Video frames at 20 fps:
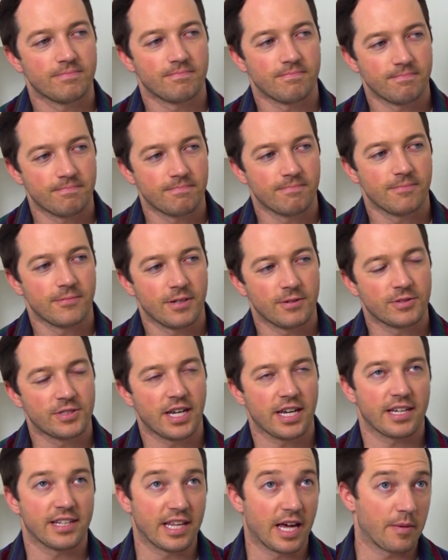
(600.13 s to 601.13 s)
Mm-hmm. It was
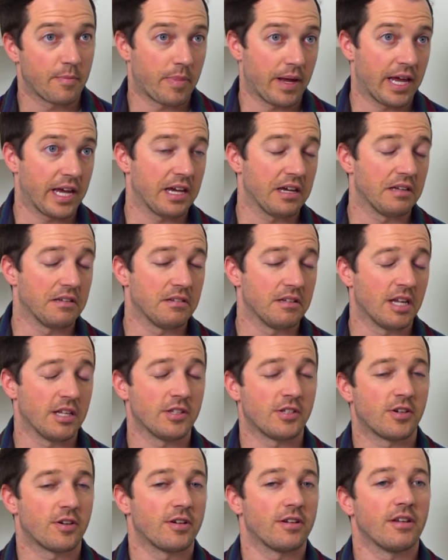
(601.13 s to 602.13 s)
taking that pain
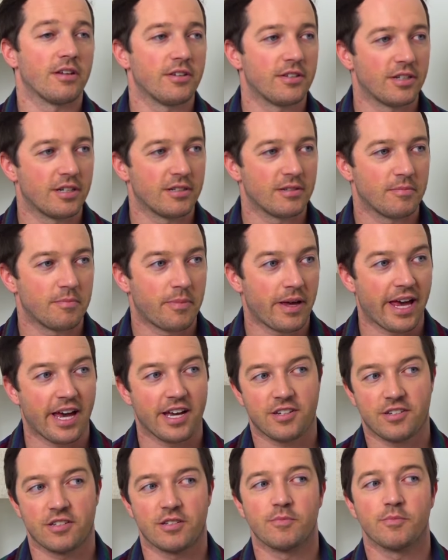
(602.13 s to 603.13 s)
and turning it into passion